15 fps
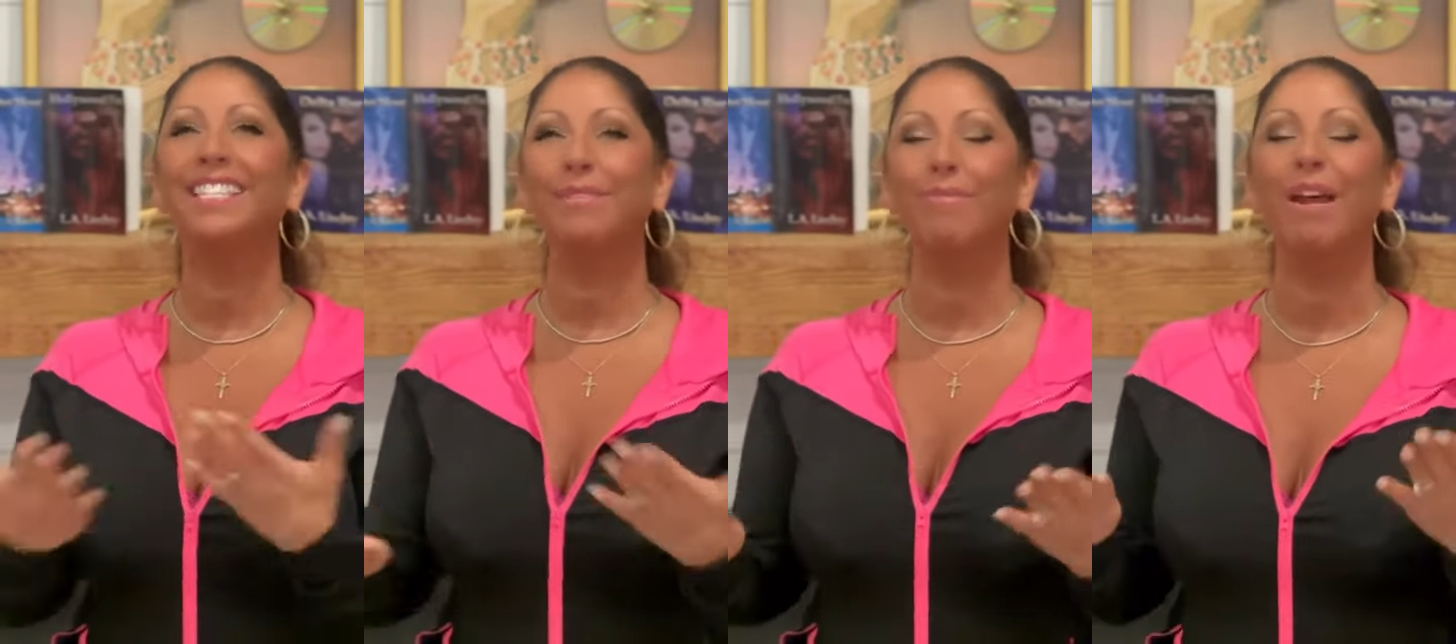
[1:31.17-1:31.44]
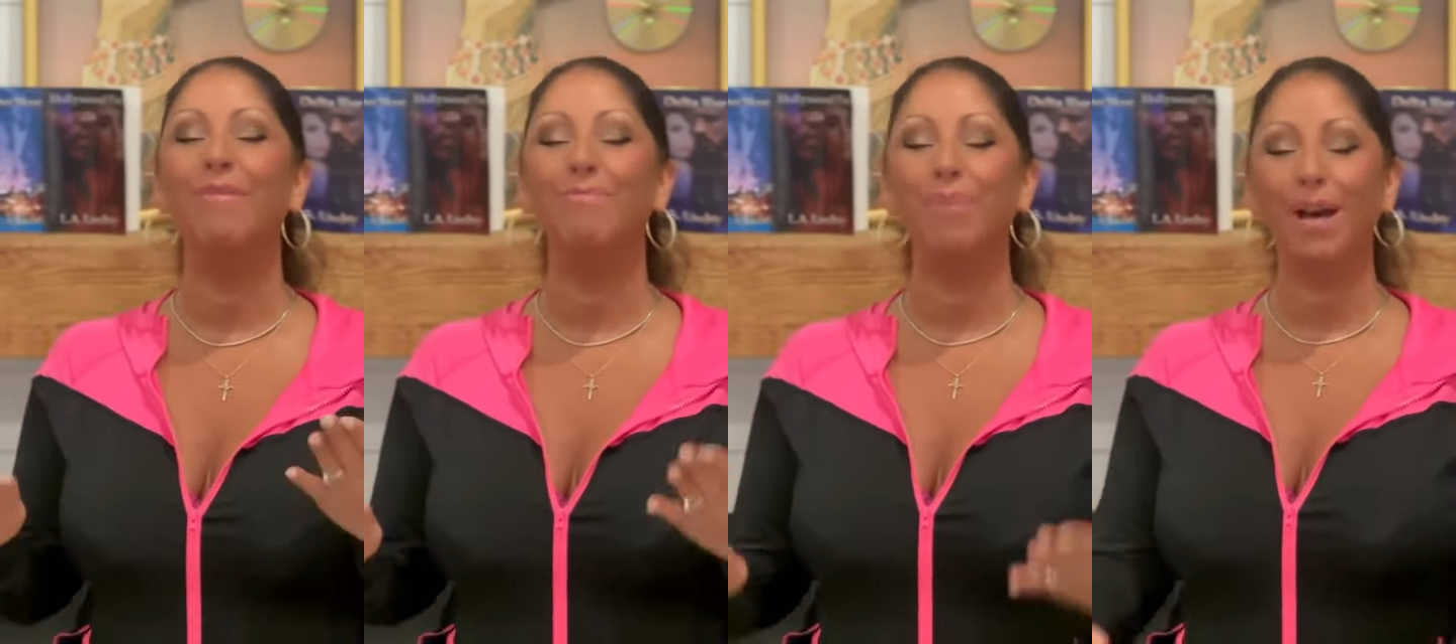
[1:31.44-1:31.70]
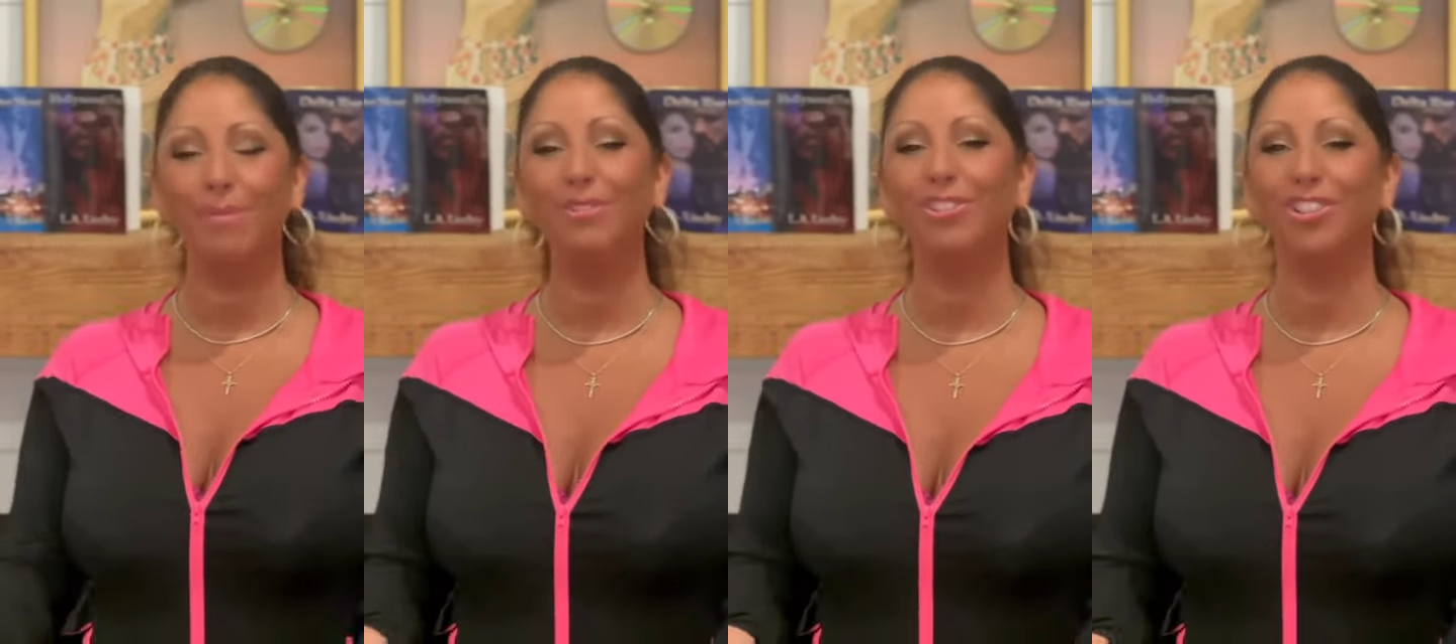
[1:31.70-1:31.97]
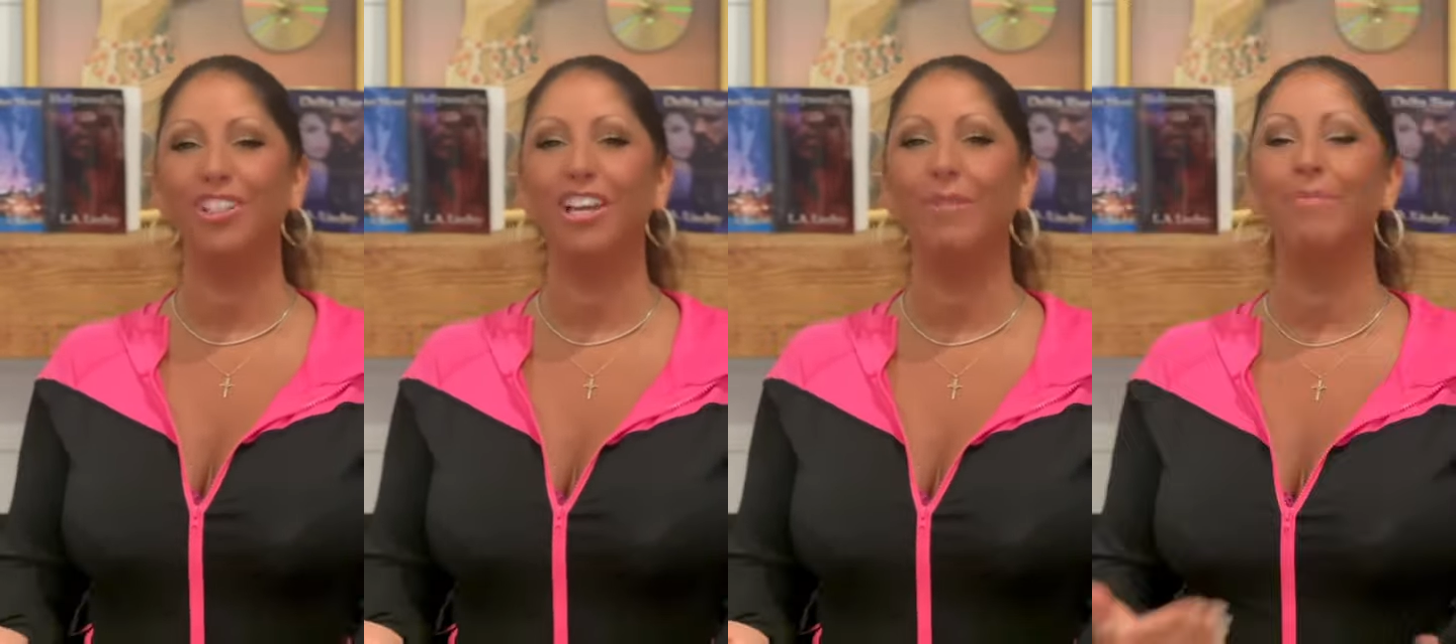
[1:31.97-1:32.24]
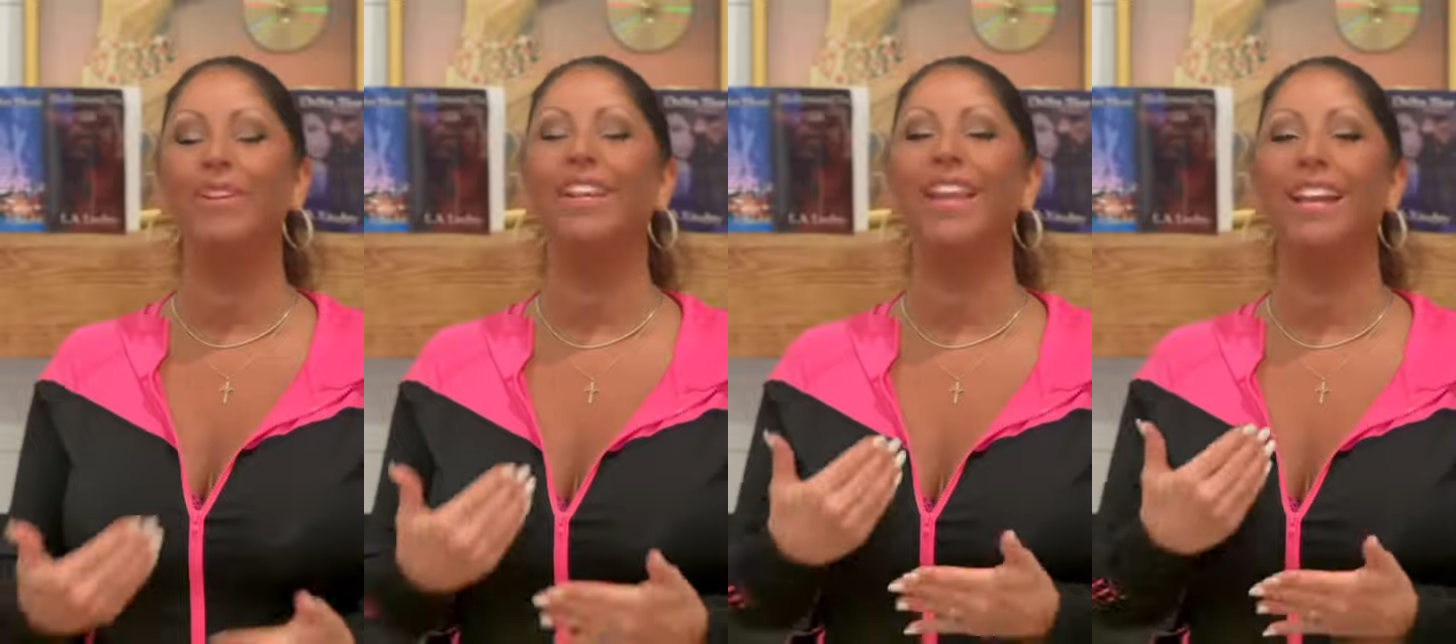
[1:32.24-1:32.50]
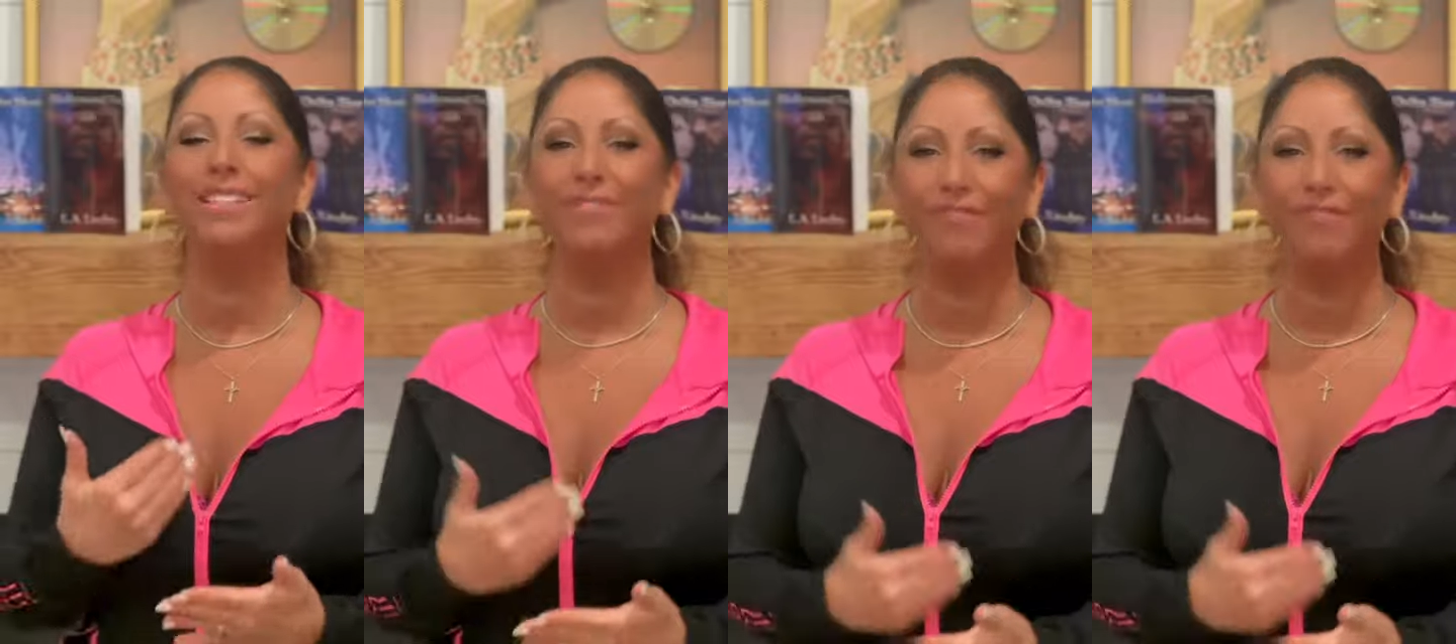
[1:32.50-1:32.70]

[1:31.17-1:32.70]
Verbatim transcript: my publishing company has